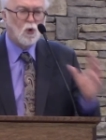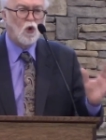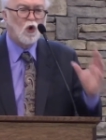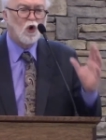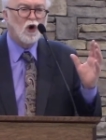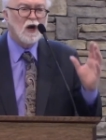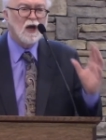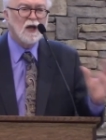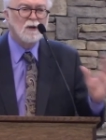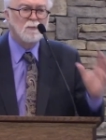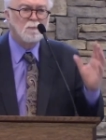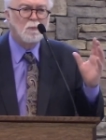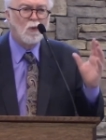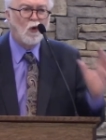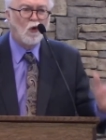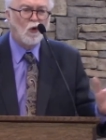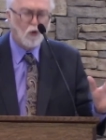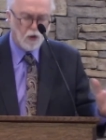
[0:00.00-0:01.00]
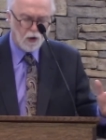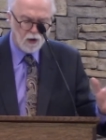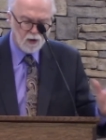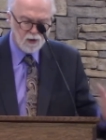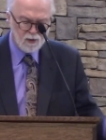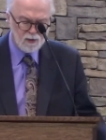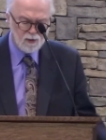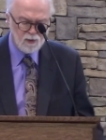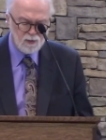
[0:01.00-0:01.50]
more and
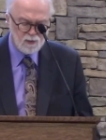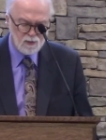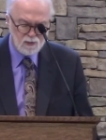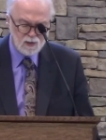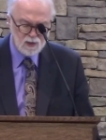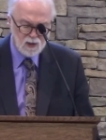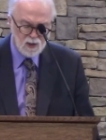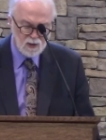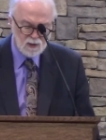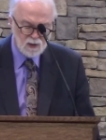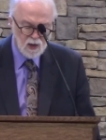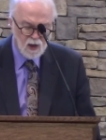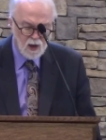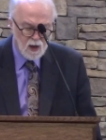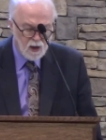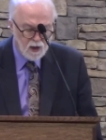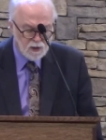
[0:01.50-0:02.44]
more, Luther says,